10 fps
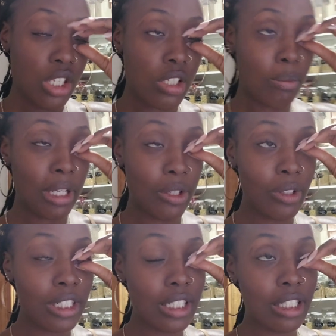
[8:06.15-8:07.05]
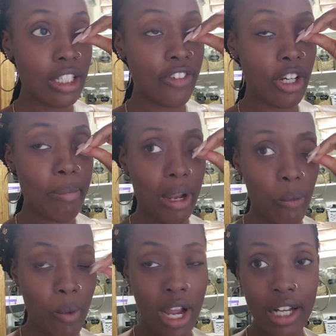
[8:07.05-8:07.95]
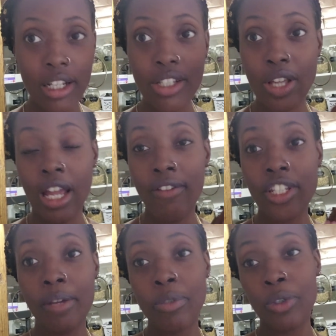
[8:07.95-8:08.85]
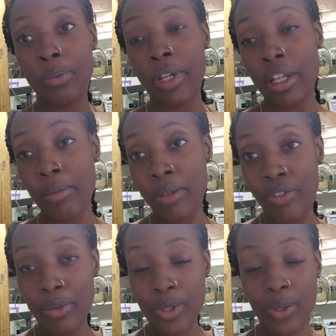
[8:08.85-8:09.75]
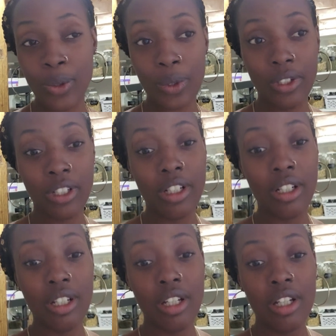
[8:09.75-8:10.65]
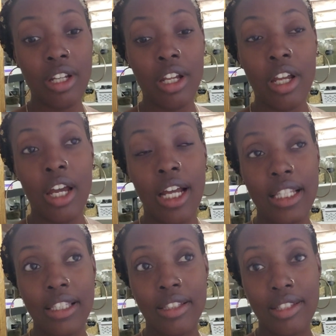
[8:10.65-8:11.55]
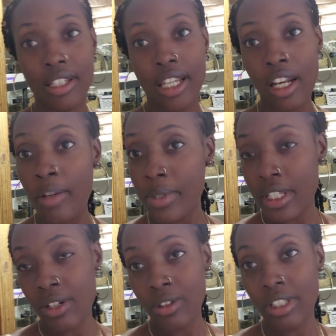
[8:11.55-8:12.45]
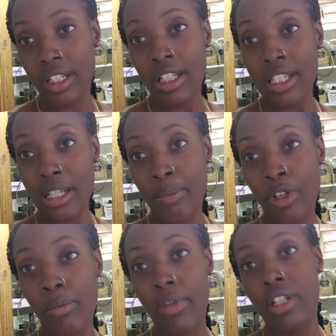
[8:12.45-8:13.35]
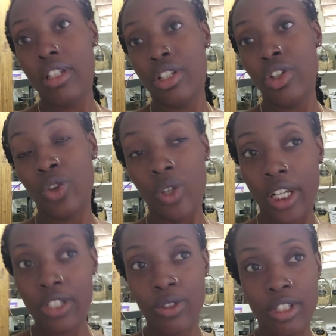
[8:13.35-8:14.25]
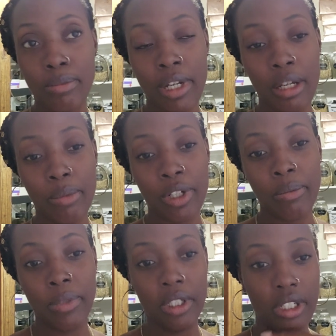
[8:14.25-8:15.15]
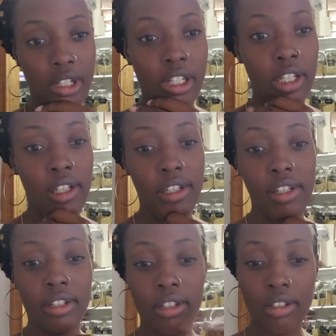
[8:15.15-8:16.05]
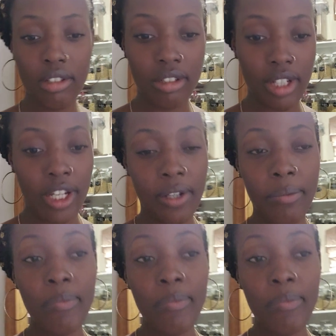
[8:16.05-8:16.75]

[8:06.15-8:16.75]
So my goal is to leave here by 1, so I have time to go pick him up from school and get him settled in his appointment, go next door to my appointment, and then, yeah.